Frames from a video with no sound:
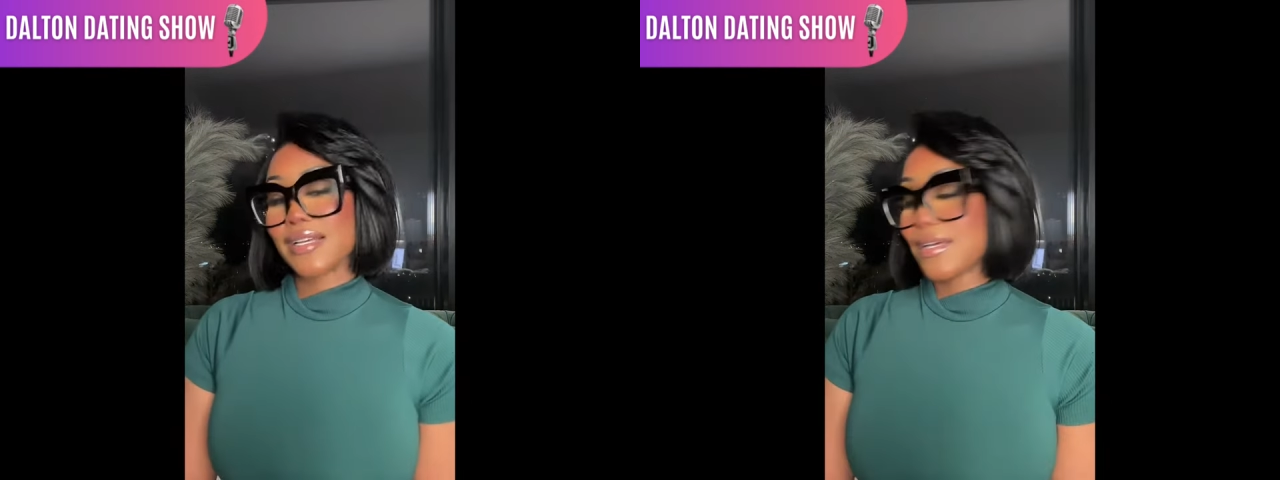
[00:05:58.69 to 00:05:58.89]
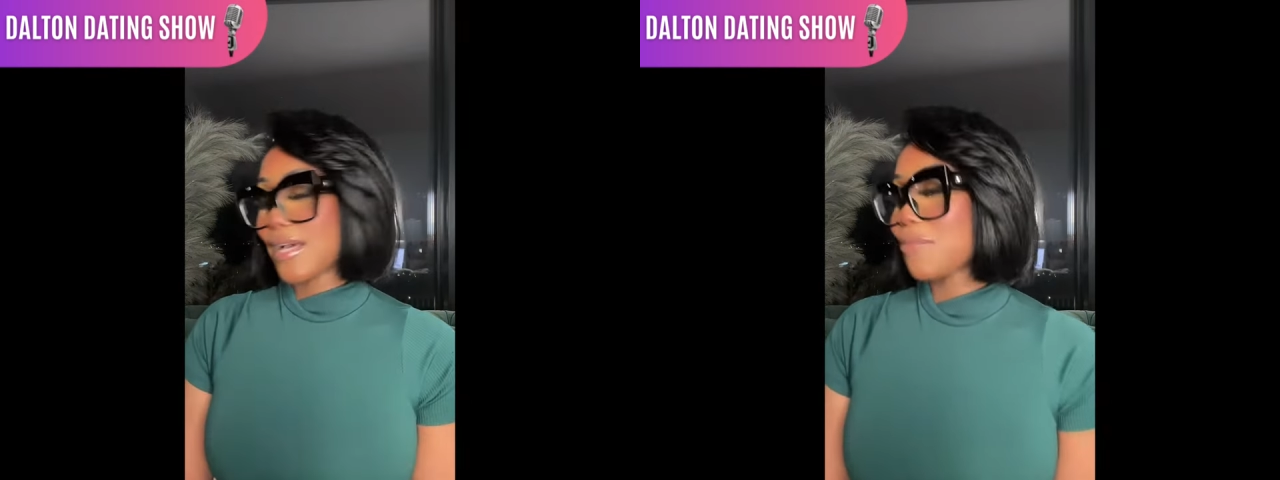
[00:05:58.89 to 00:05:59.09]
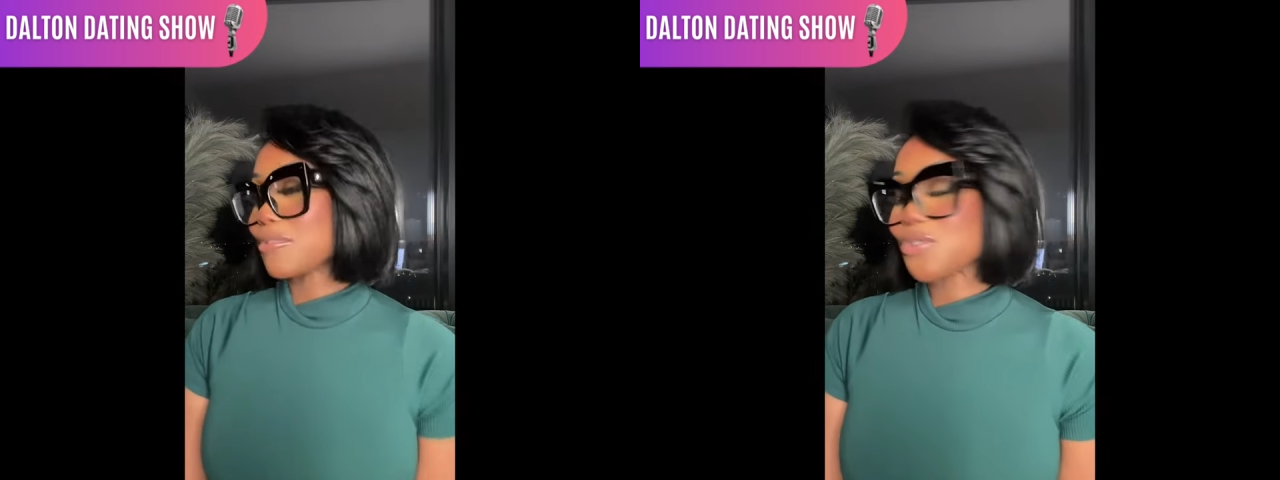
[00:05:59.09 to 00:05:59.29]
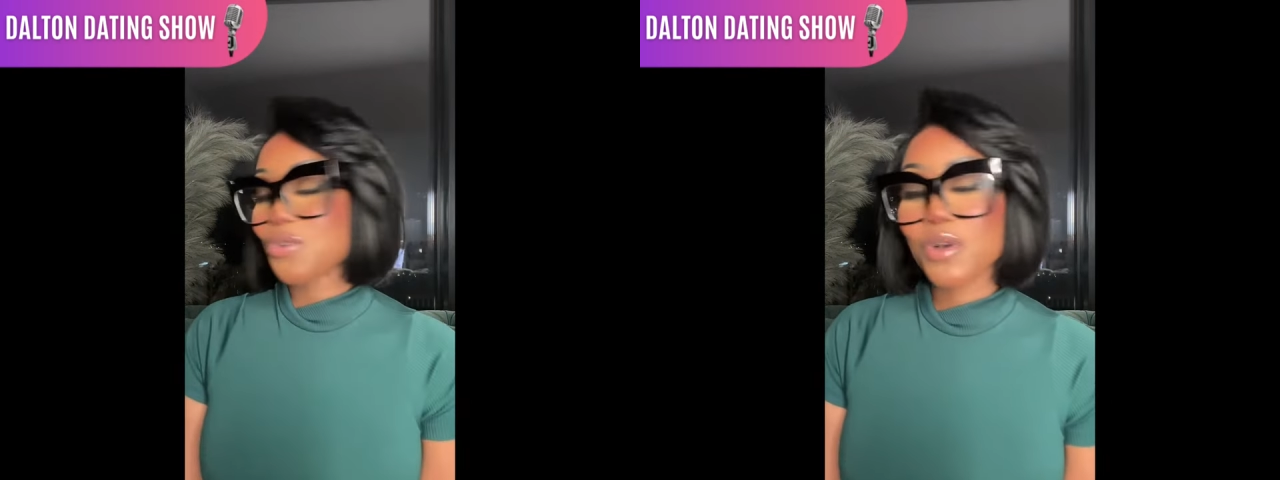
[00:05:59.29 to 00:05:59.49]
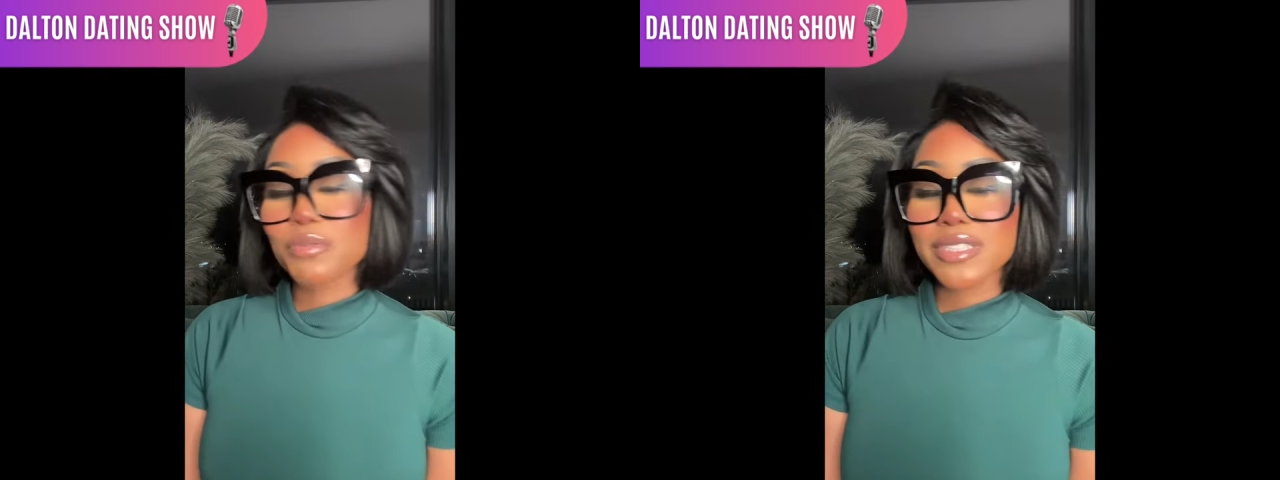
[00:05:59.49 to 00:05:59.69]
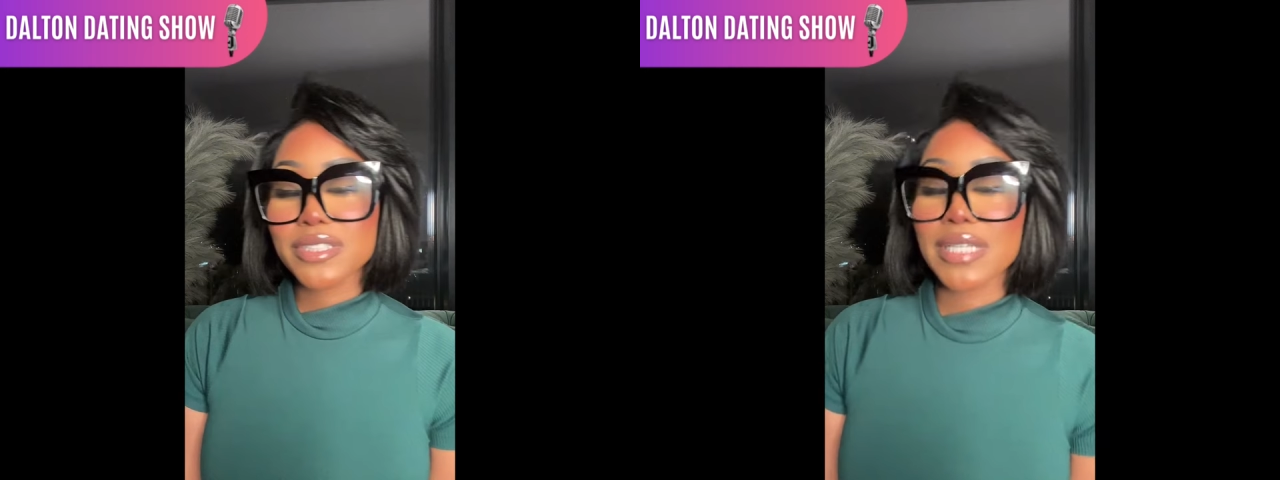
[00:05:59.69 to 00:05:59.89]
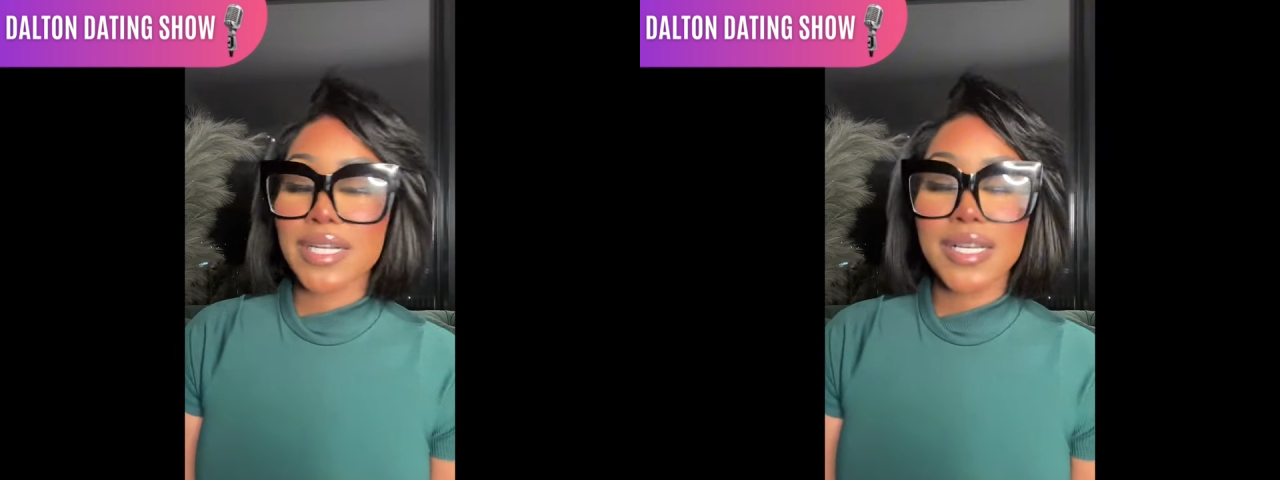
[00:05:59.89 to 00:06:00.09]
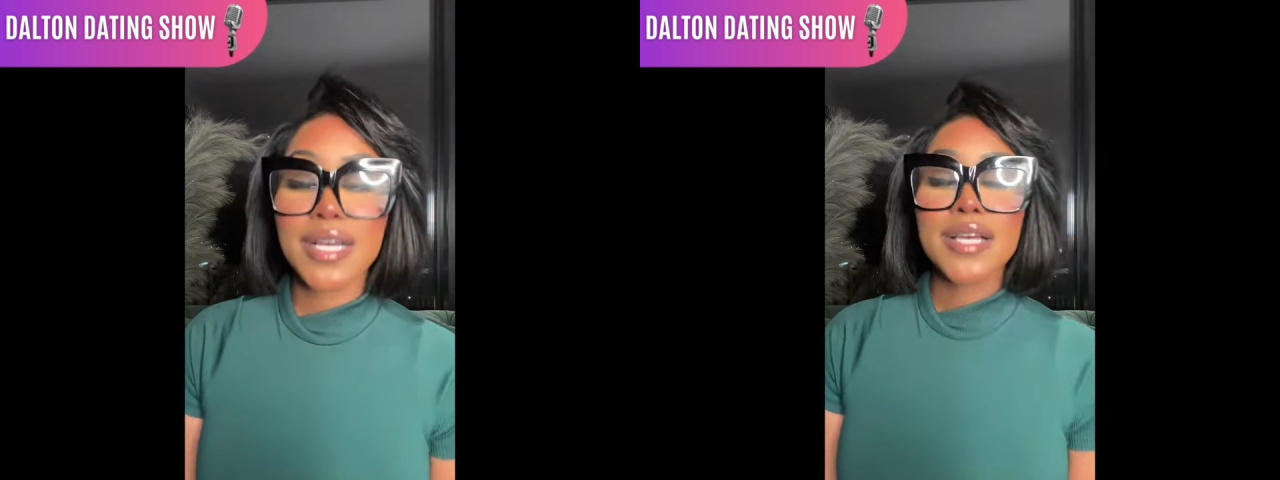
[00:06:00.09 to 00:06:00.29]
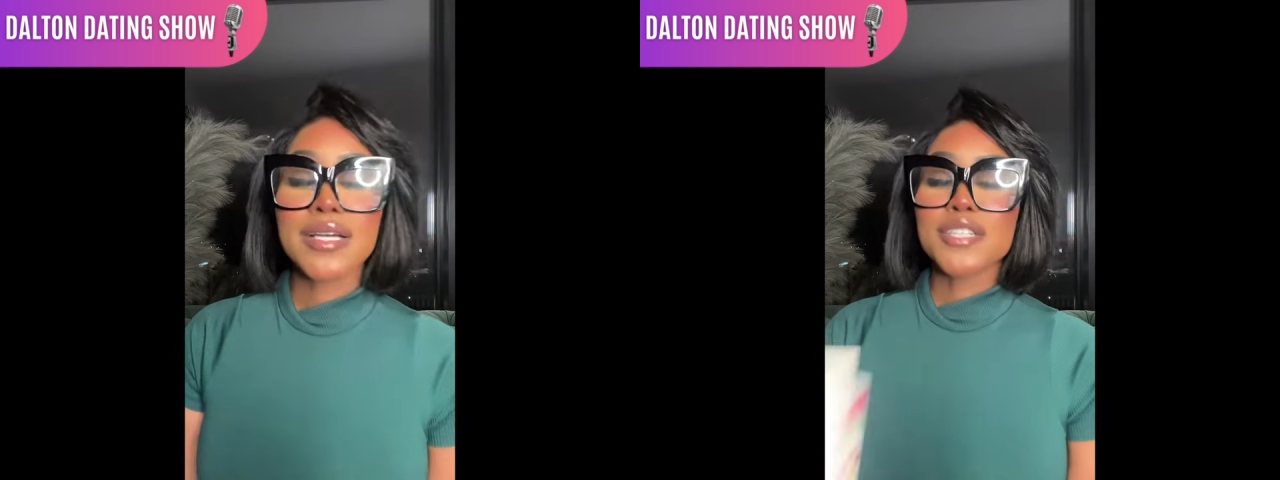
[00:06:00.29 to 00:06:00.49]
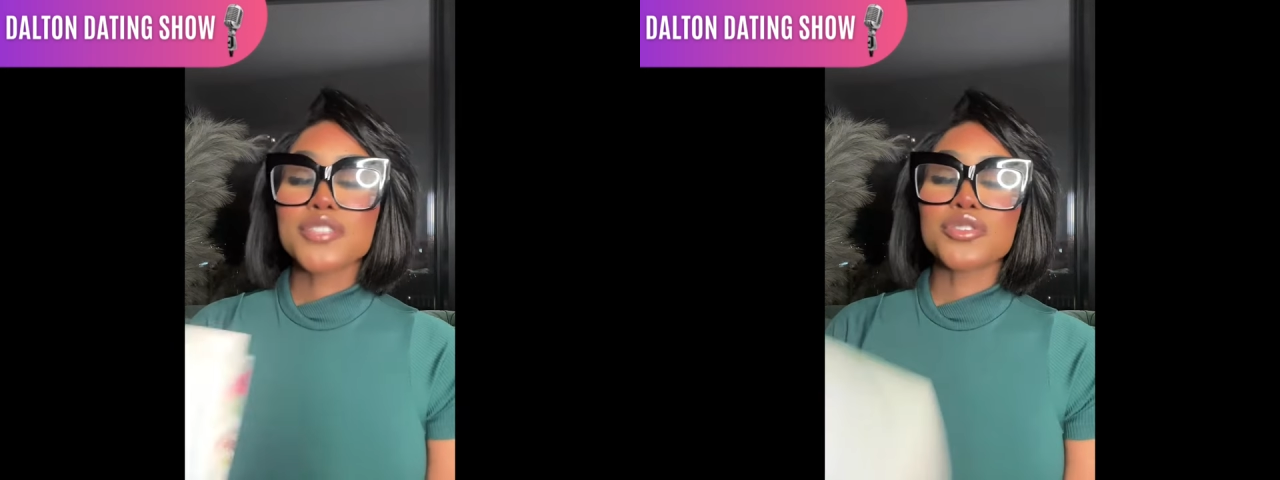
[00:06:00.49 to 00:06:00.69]
I was going with Jella
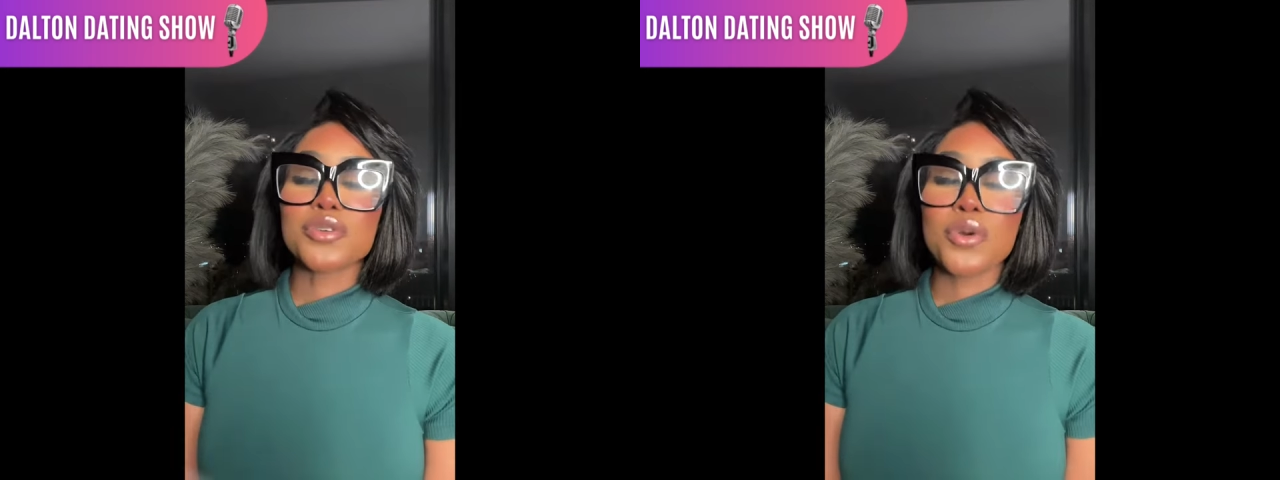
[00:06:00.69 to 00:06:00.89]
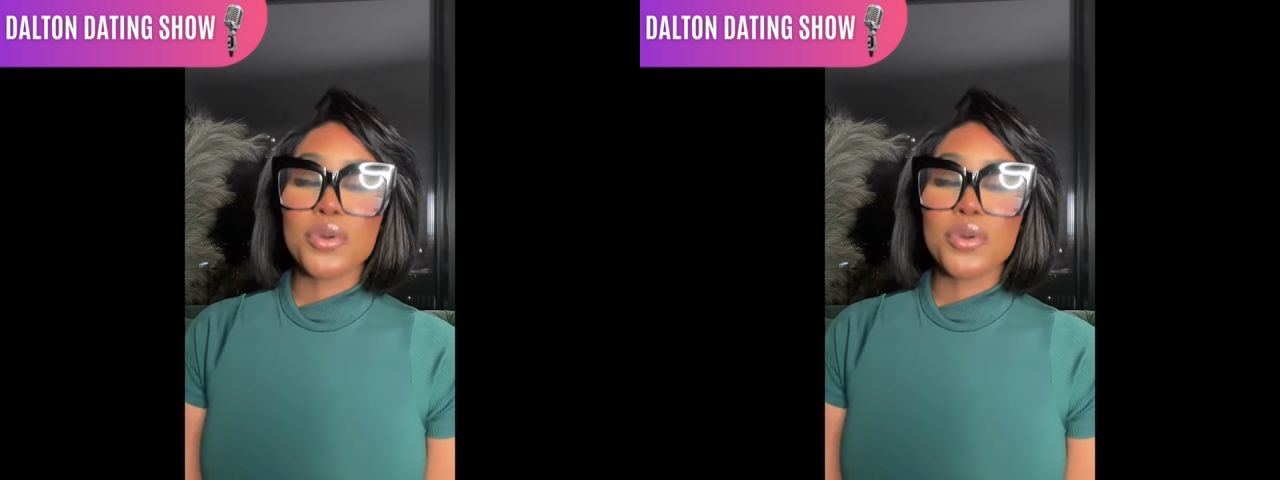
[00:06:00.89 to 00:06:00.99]
to go